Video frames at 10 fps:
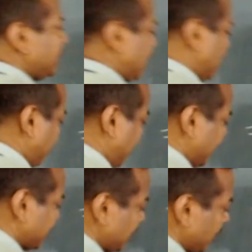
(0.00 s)
sign can be
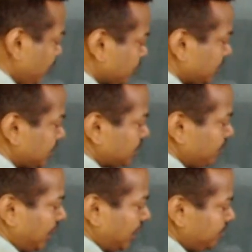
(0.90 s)
cancelled out. So this
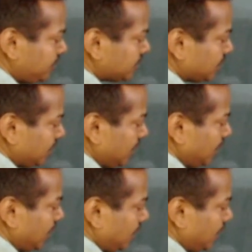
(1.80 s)
becomes
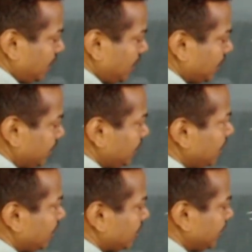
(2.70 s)
e
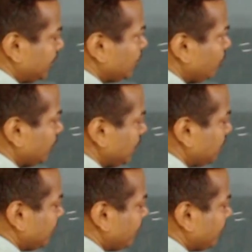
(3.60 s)
naught into
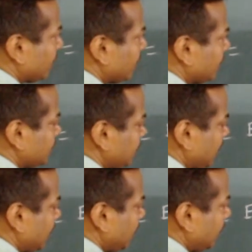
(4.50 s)
e power
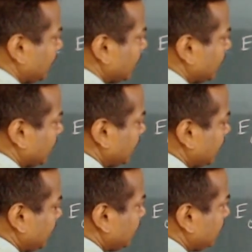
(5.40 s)
j
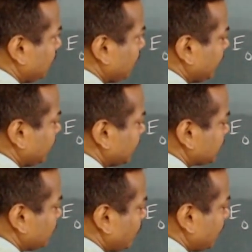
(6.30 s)
n
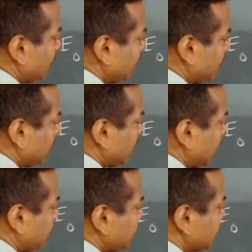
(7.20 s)
minus 1
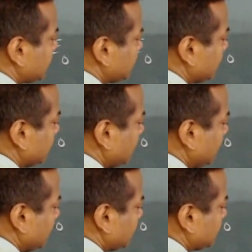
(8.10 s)
times
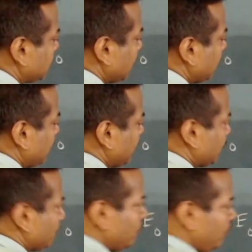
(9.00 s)
psi by
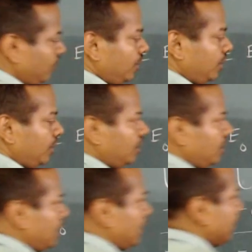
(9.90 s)
2.
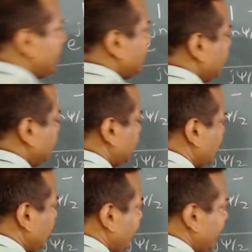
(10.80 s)
And in the
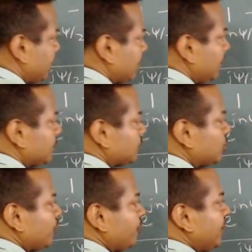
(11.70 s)
numerator,
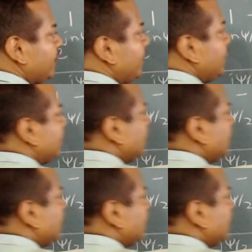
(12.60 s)
so if we divide